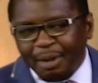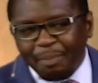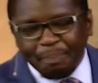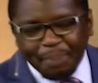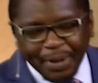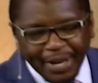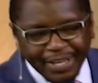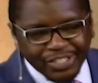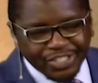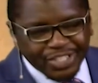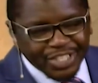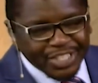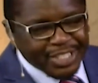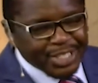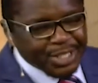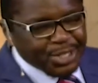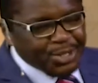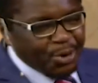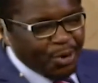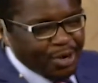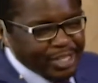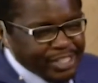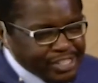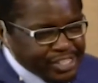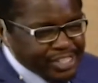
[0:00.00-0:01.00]
Patience is
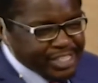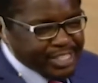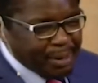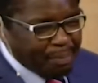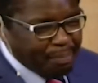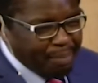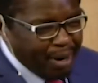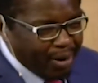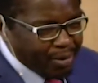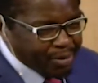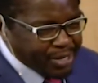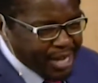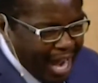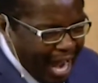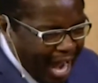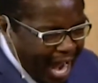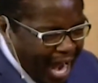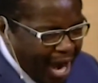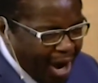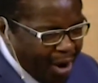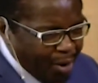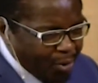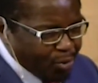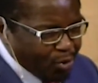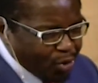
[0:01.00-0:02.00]
not just about
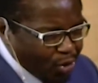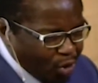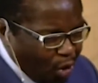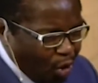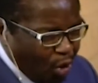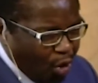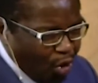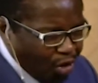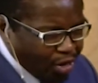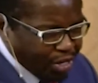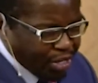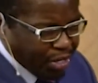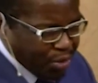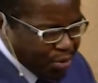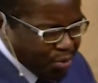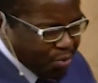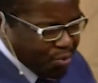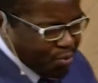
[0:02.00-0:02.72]
how long you